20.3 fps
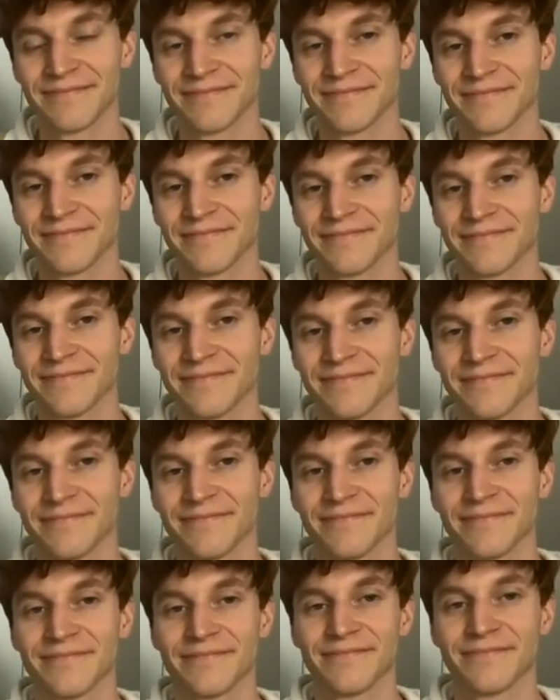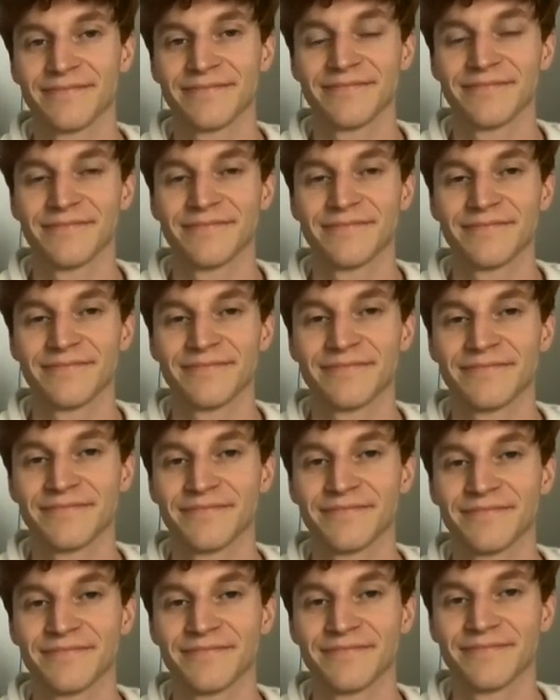
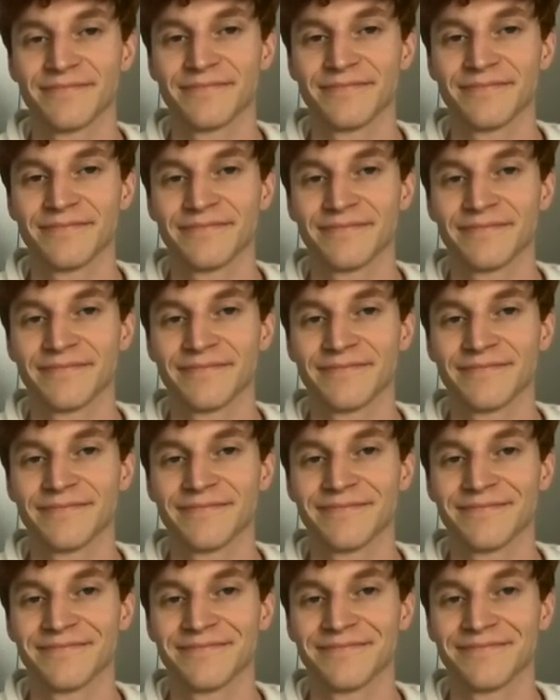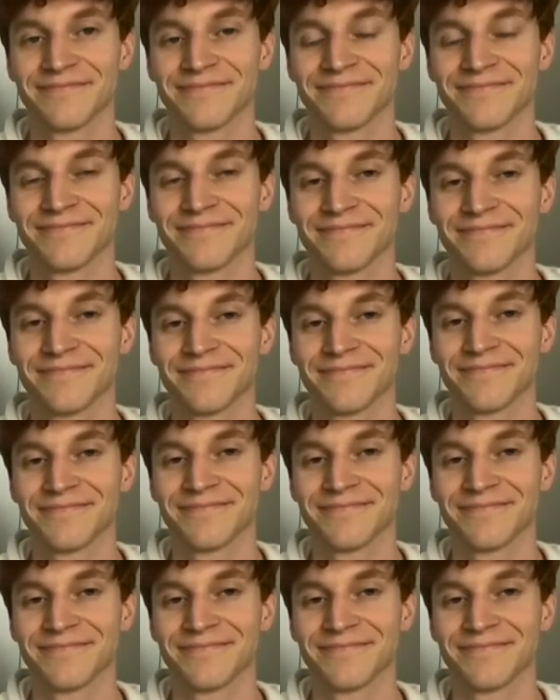(silent)